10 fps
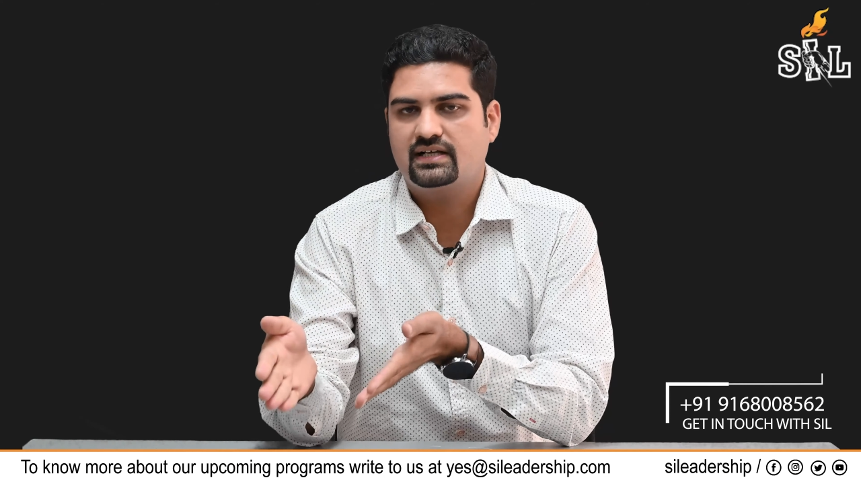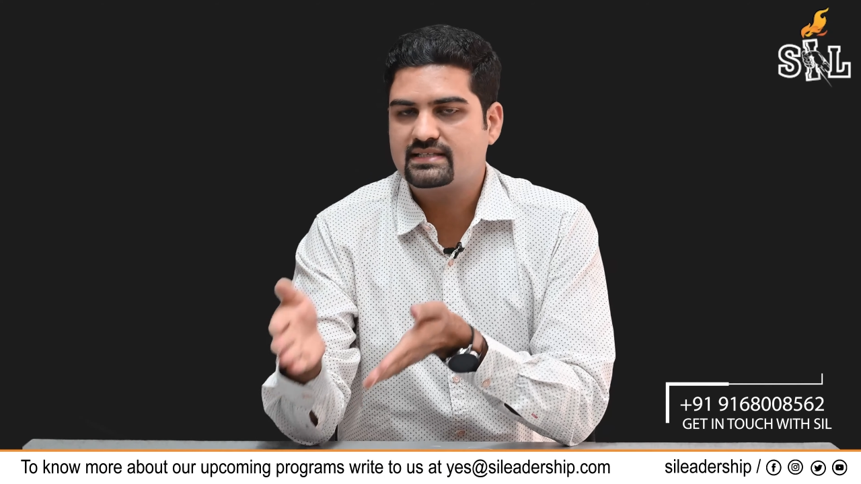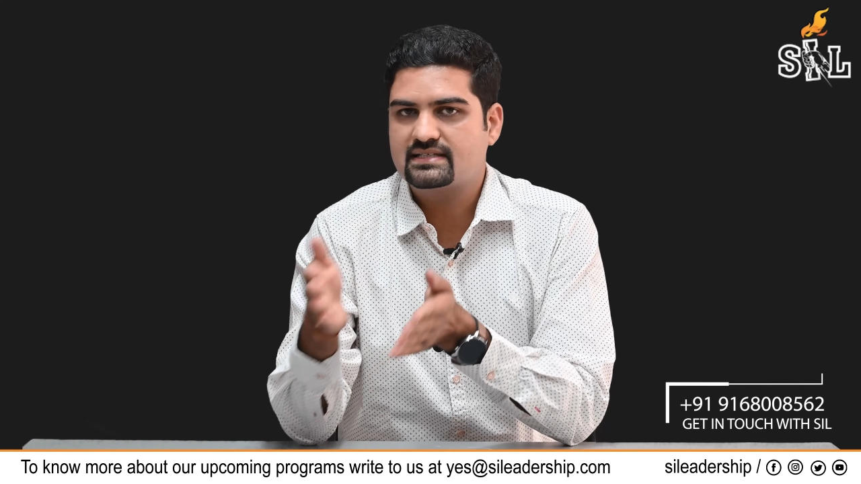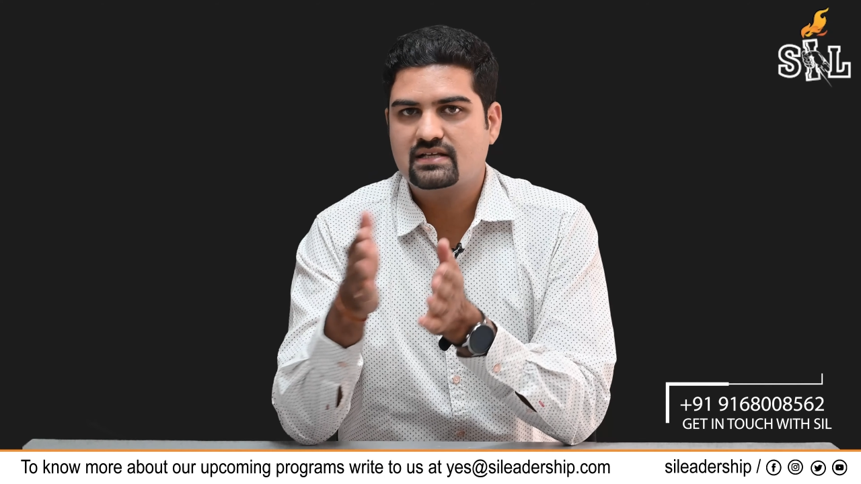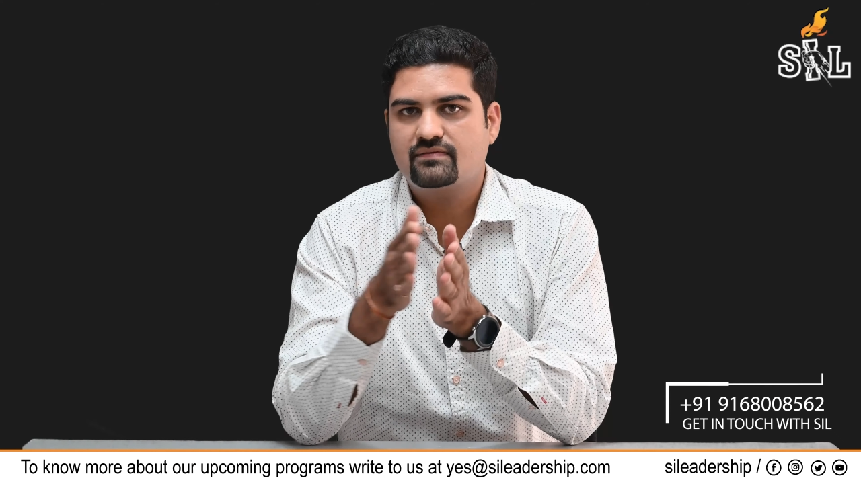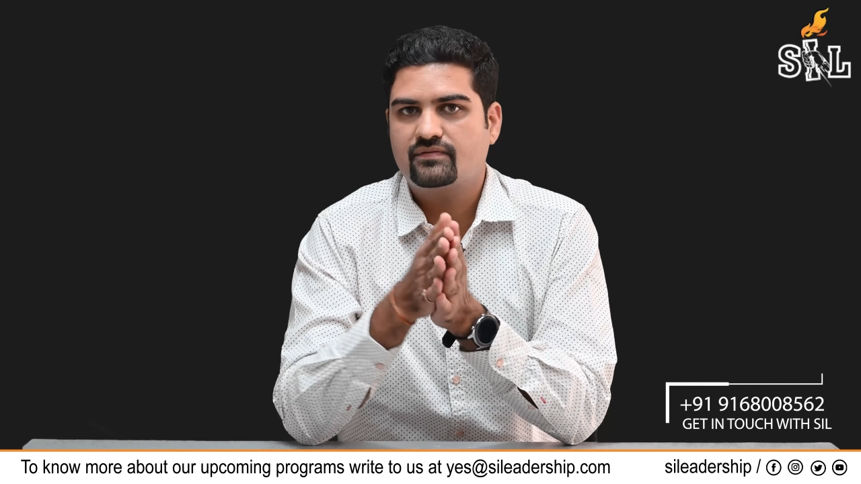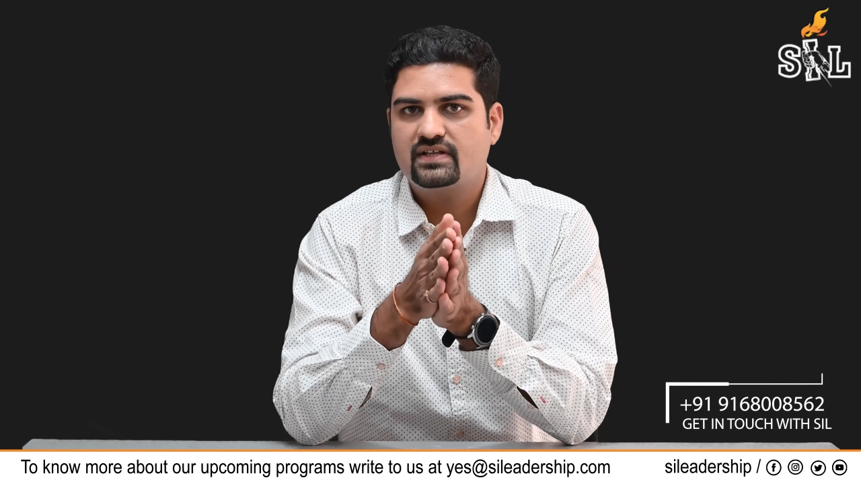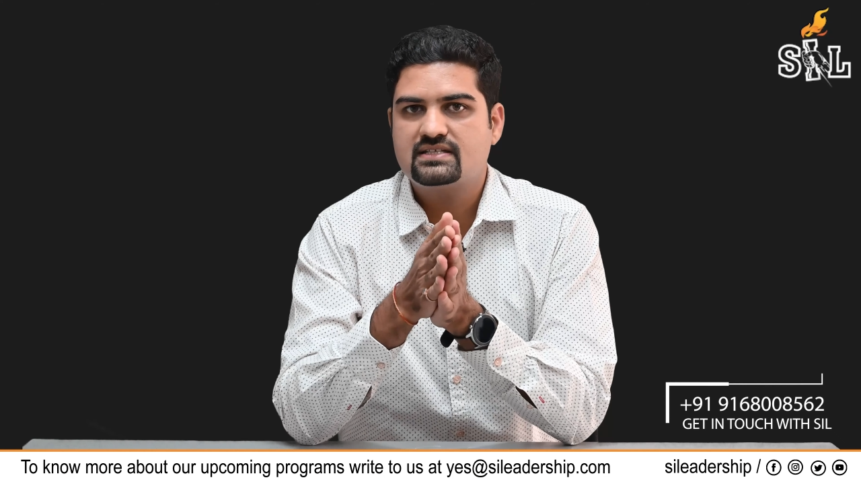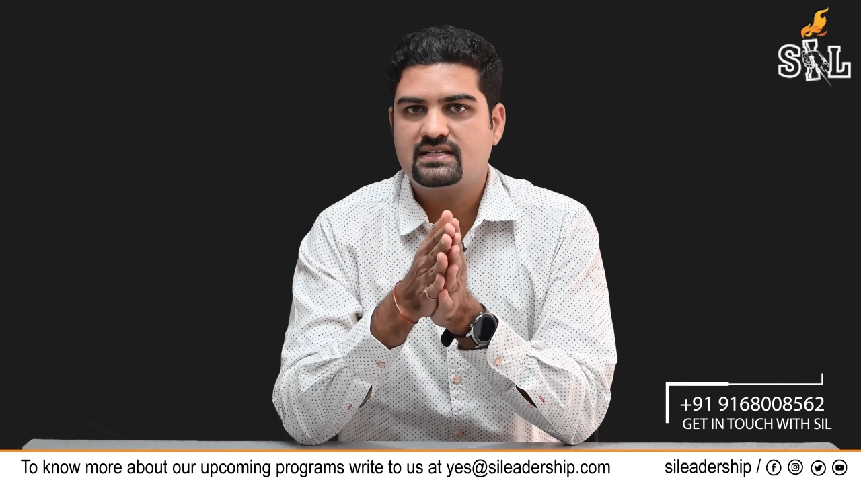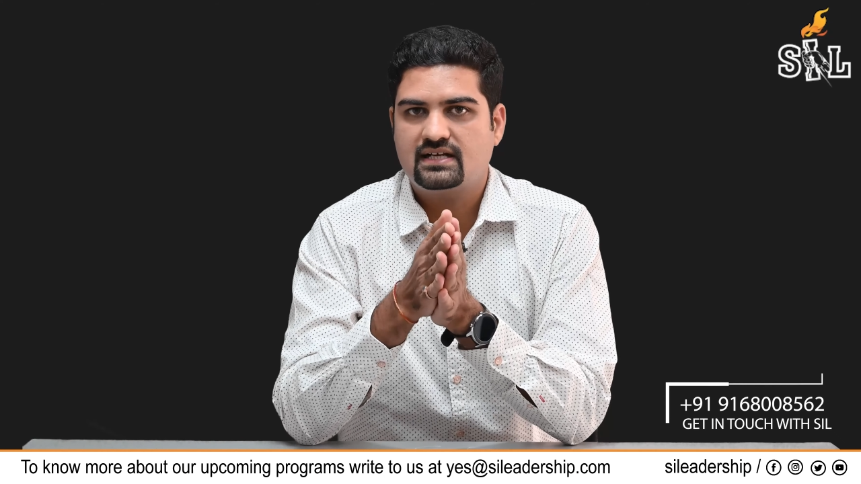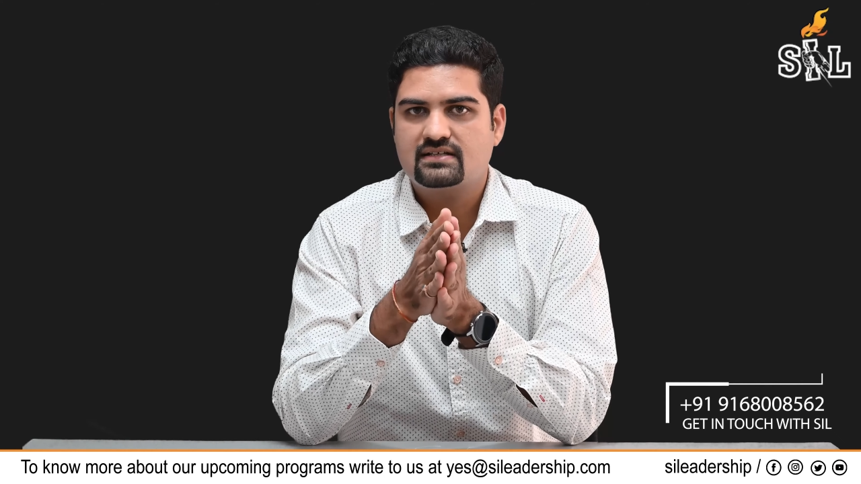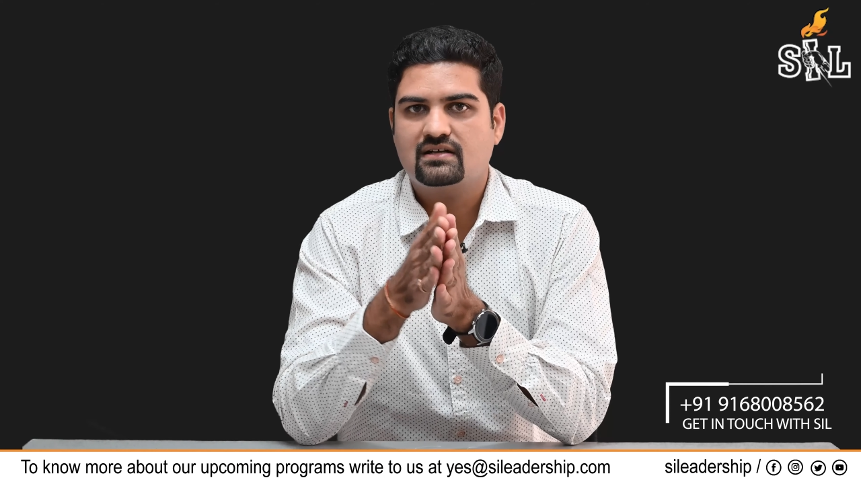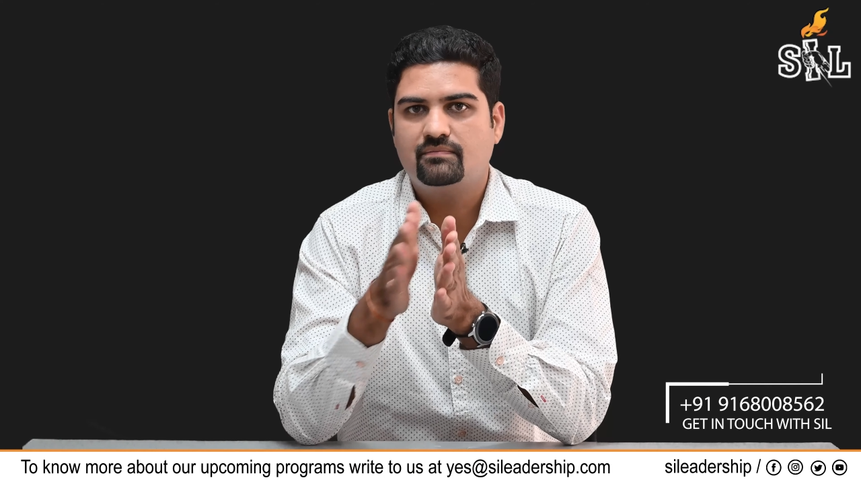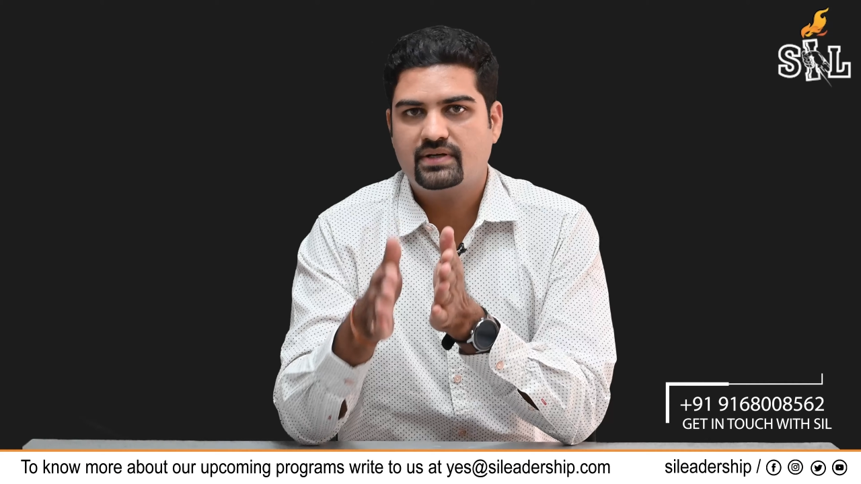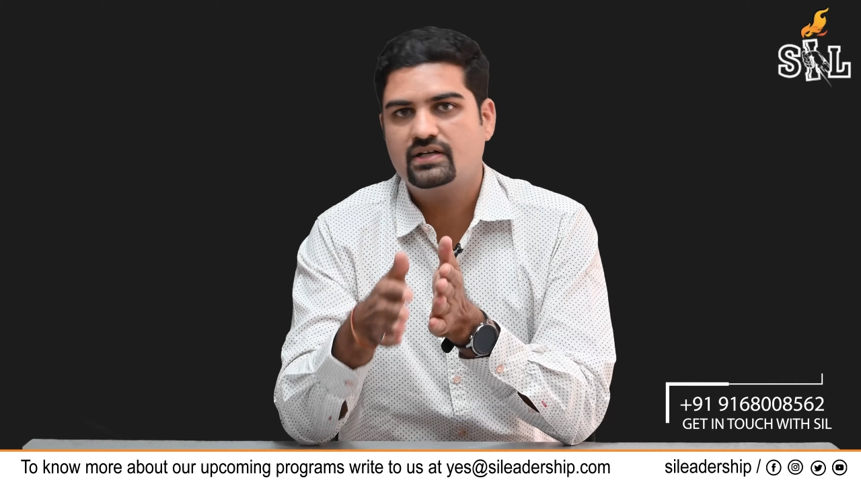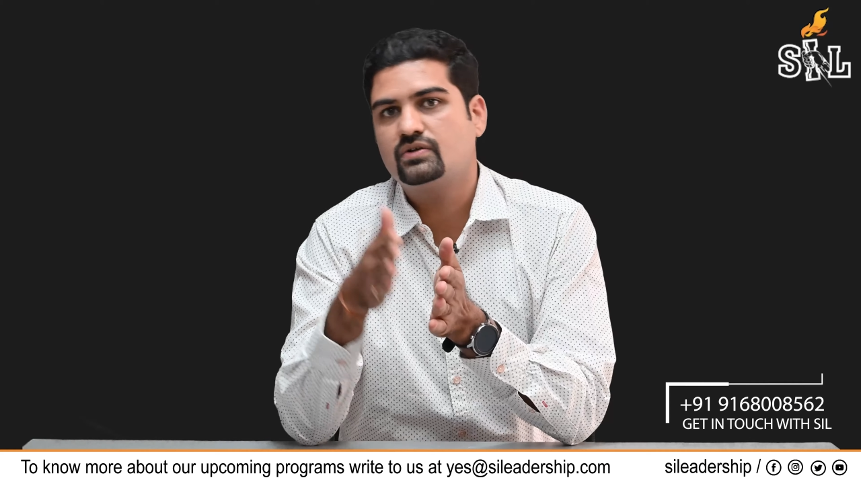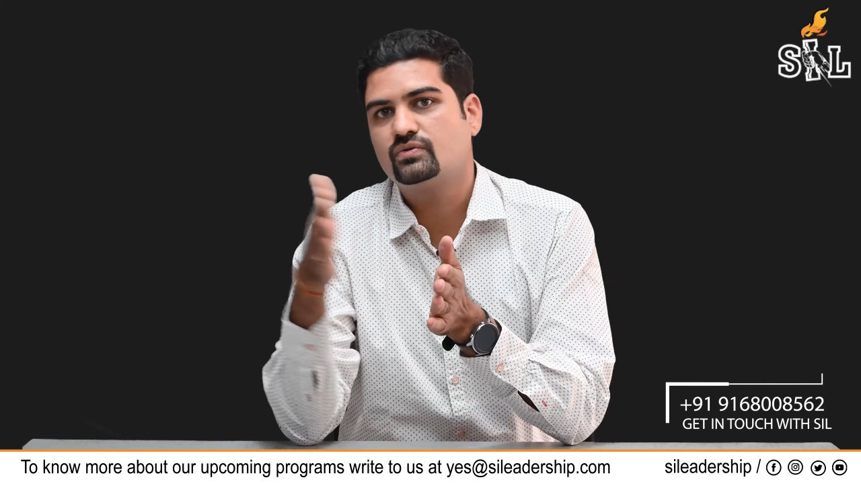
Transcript: existing 15 cr company